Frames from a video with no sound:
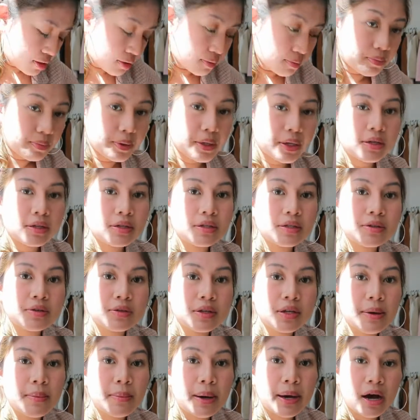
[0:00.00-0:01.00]
and because
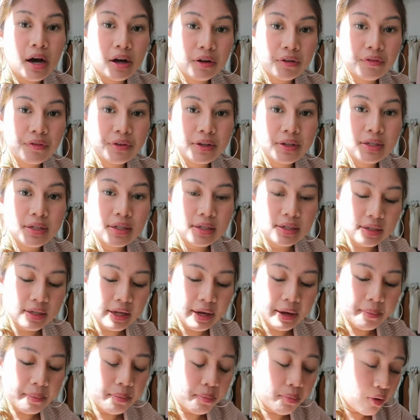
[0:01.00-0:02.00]
today my outfit is
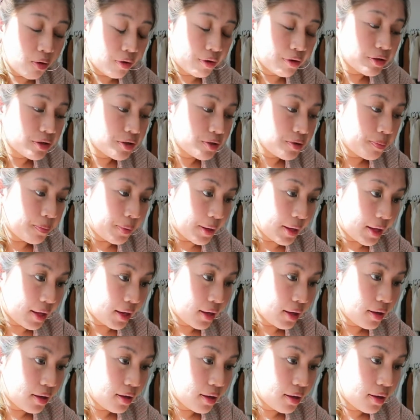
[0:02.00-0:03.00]
like more to
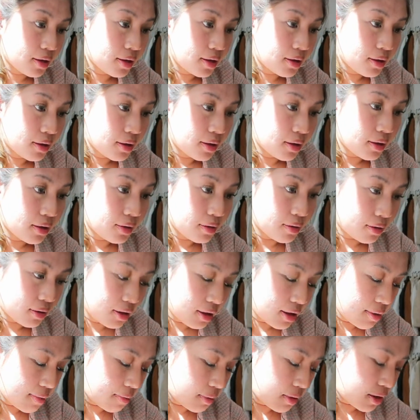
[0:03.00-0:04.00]
pink, I
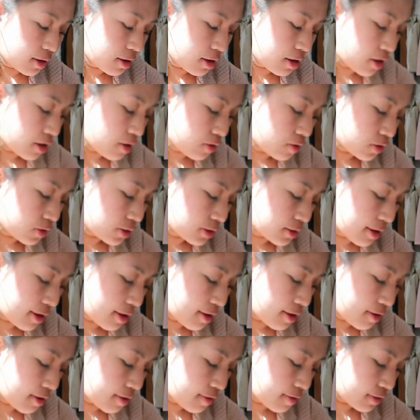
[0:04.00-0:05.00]
think I'm gonna use
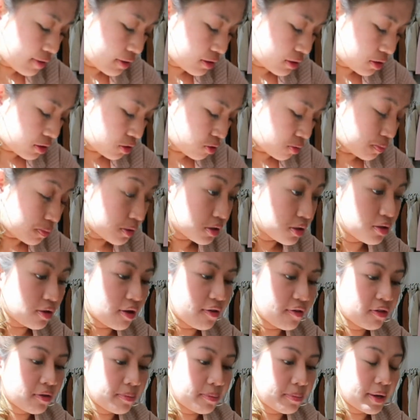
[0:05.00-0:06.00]
like a super
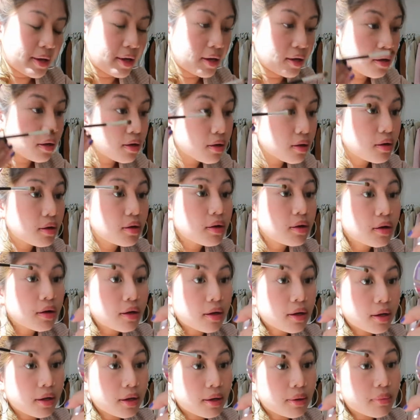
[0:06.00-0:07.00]
soft pink,
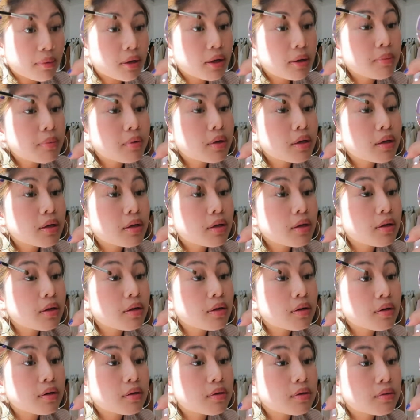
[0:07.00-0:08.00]
and I'm gonna put it
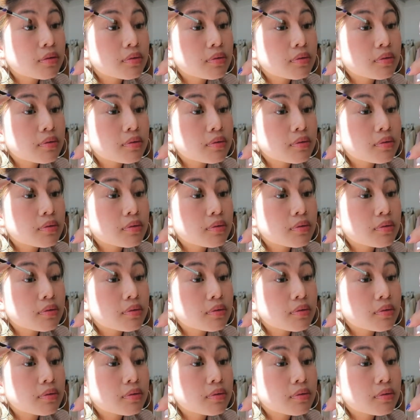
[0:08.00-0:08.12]
here.